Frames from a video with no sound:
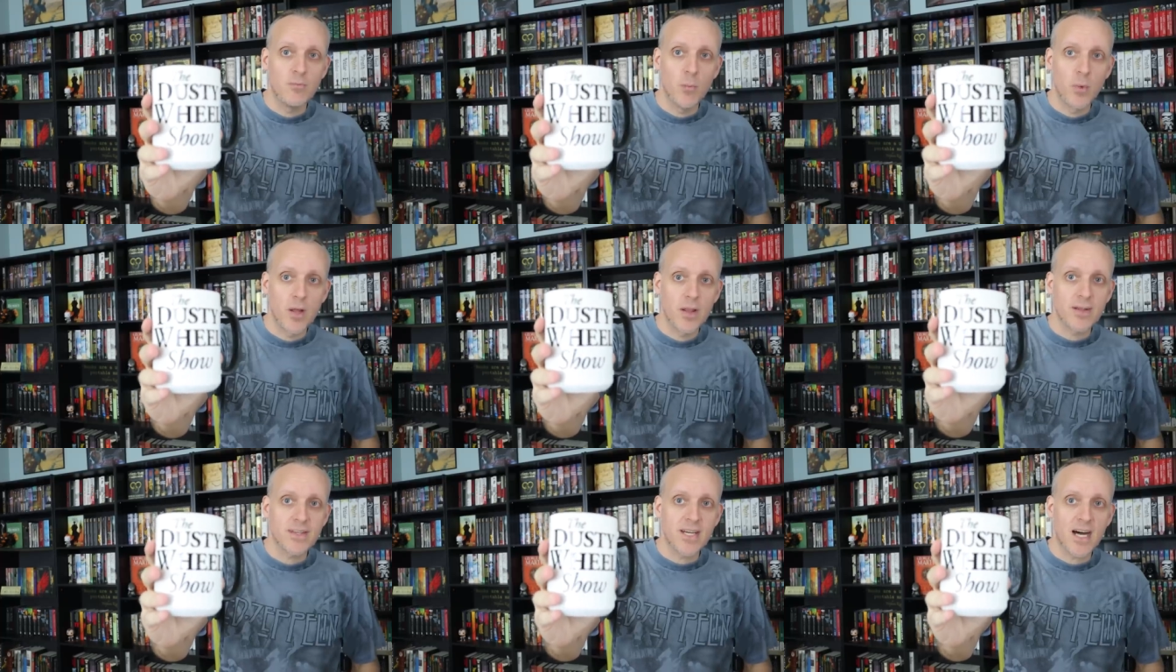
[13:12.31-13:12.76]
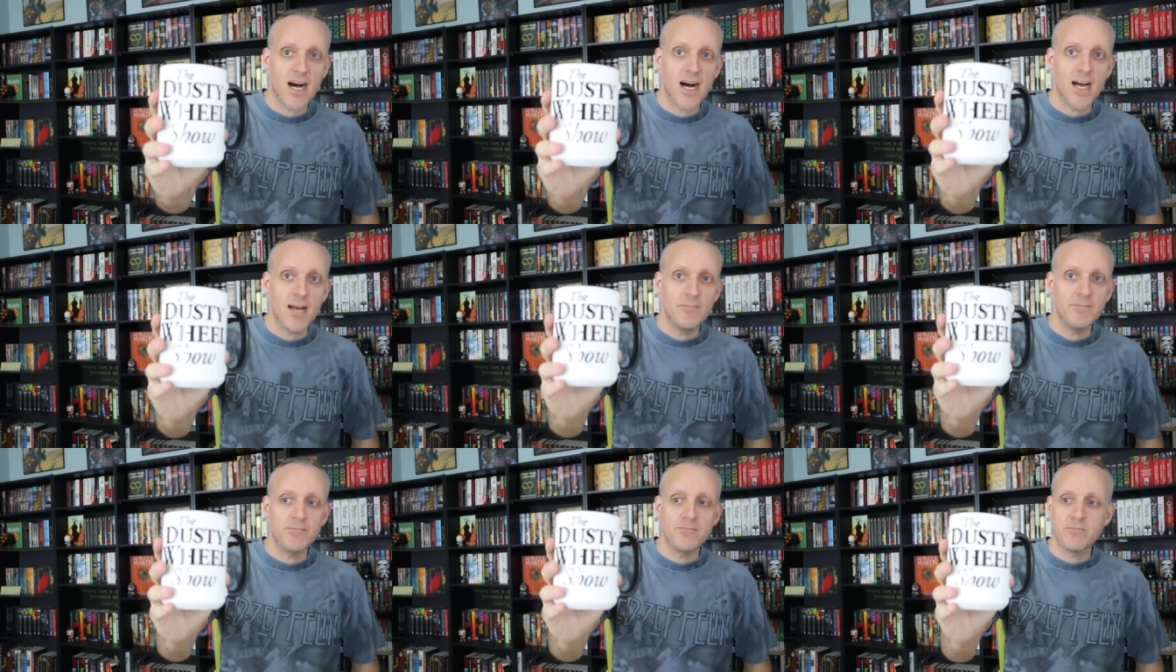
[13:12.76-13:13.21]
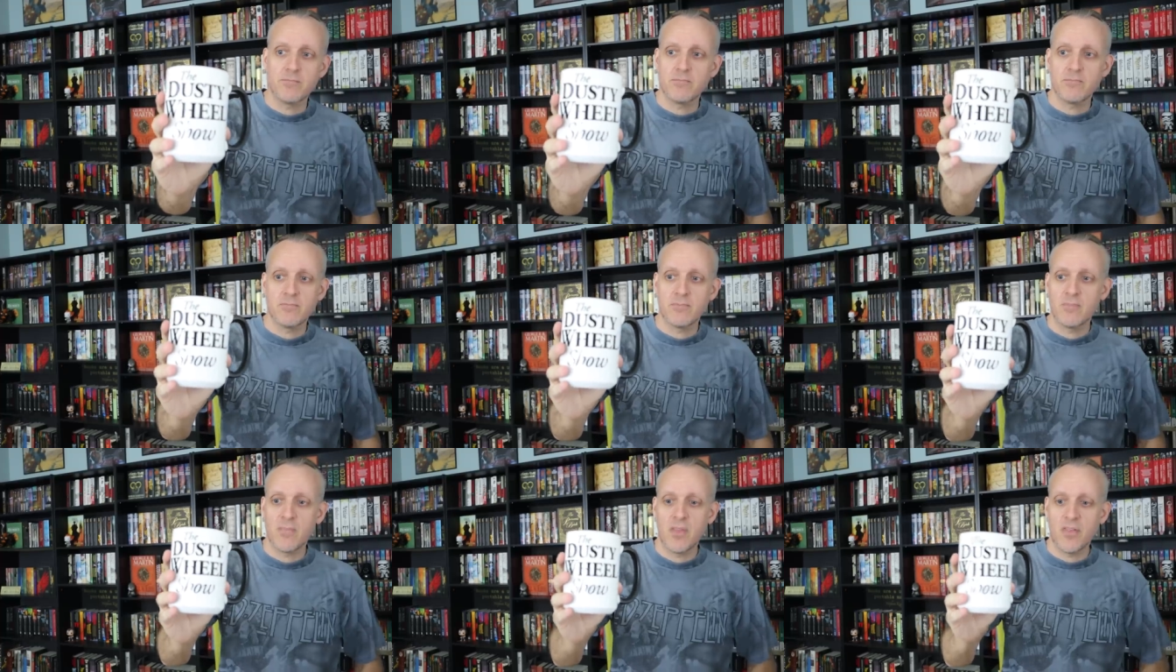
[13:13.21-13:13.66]
Wheel of Time
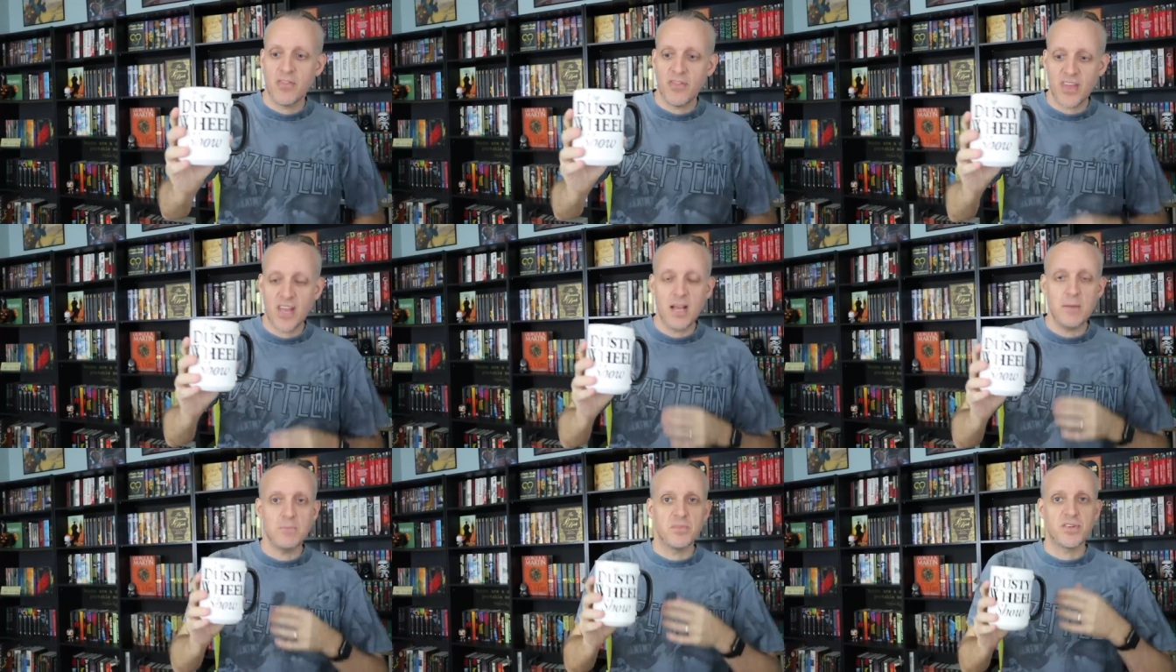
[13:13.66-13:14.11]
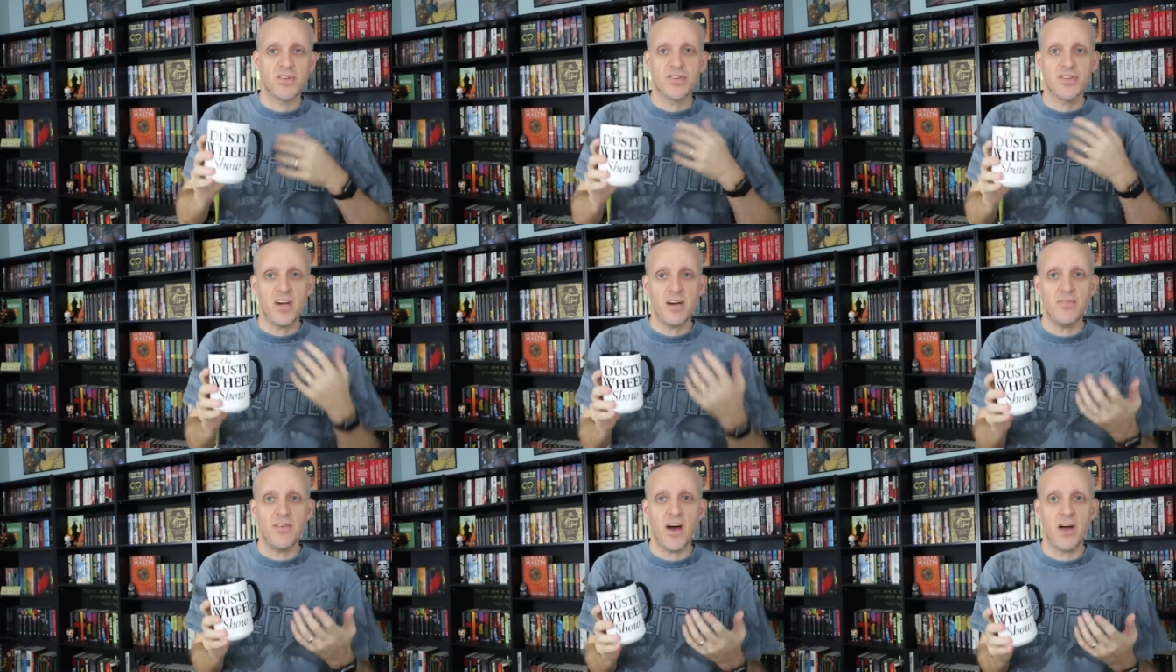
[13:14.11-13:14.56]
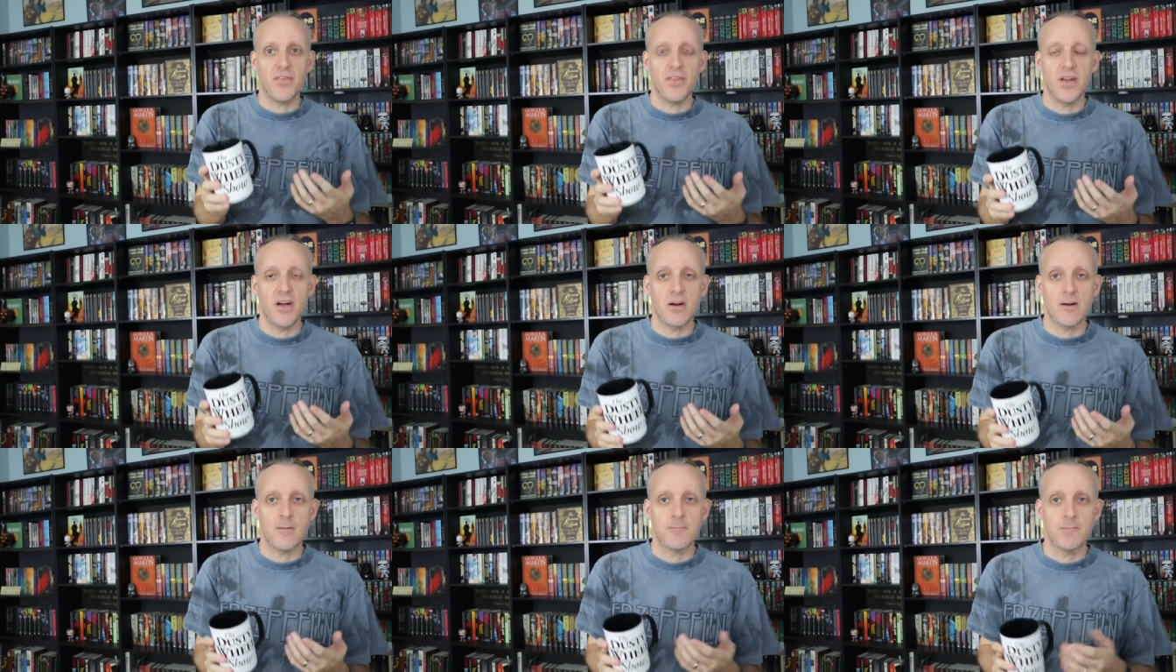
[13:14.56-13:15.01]
themed stuff
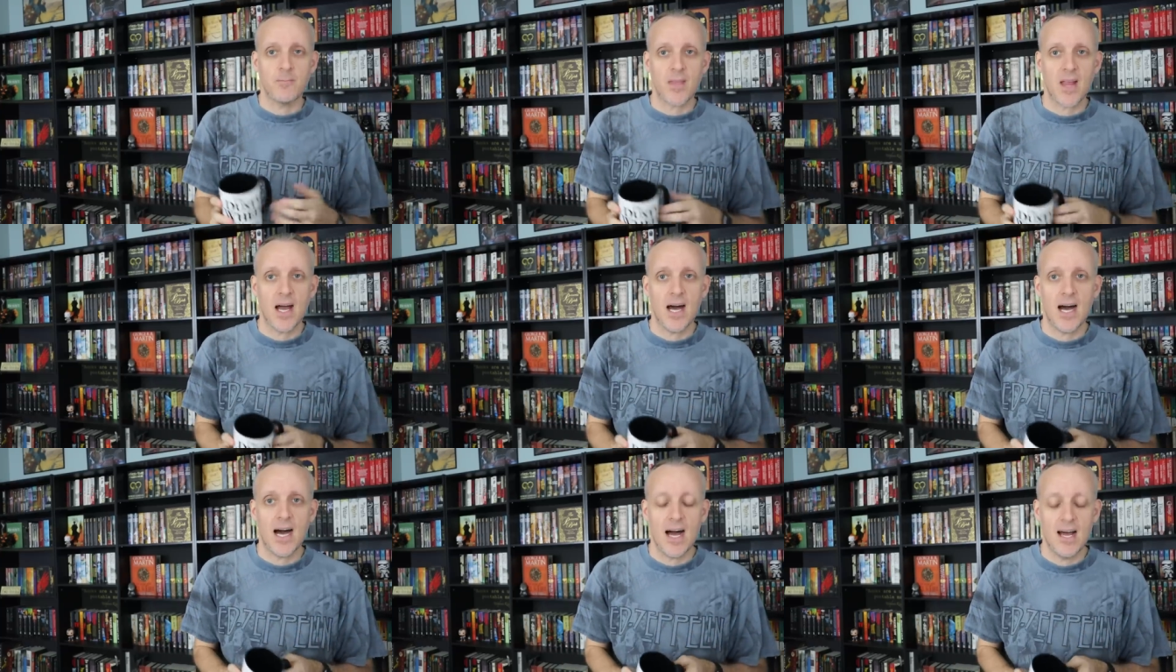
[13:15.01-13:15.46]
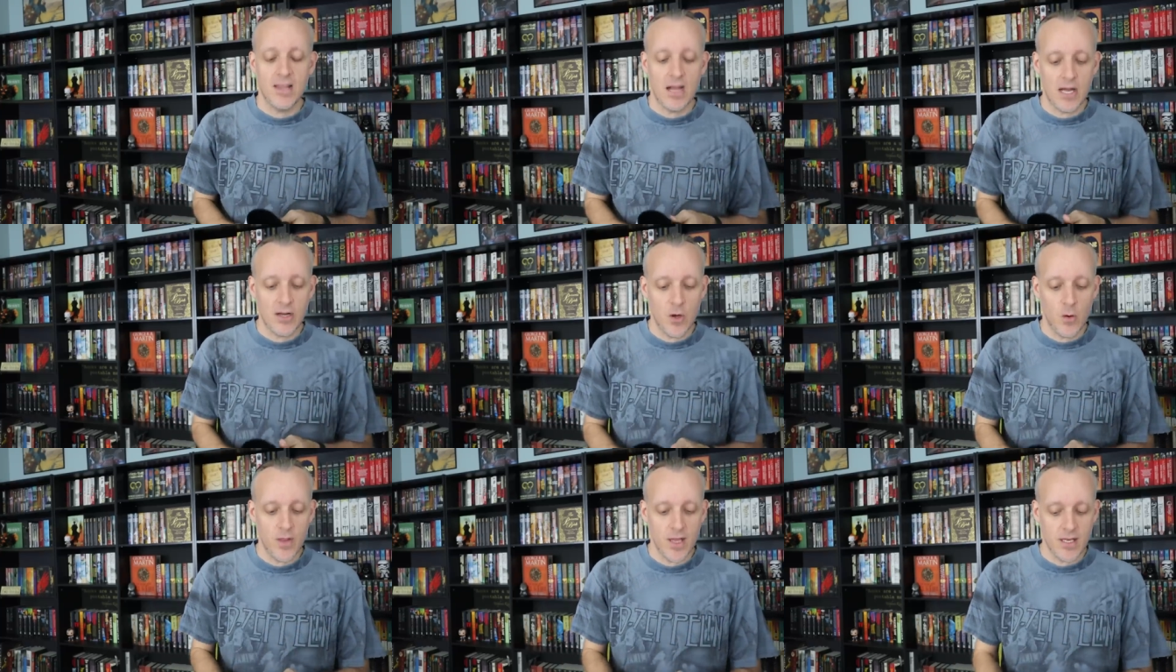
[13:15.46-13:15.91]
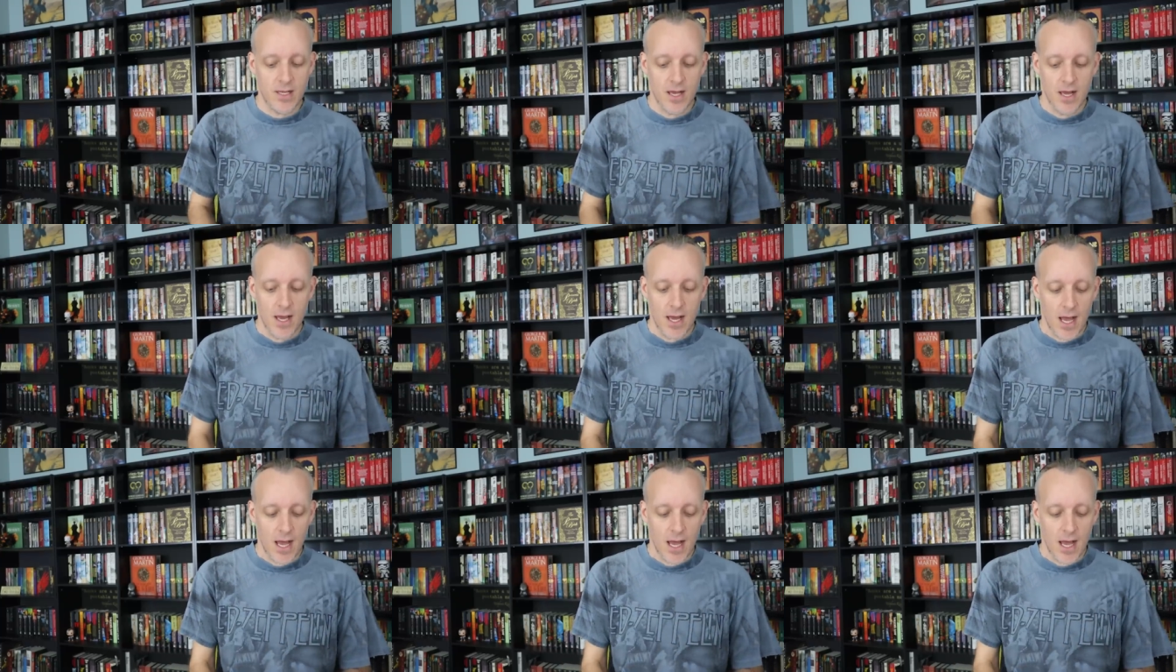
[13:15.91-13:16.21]
out there. Uh, I know that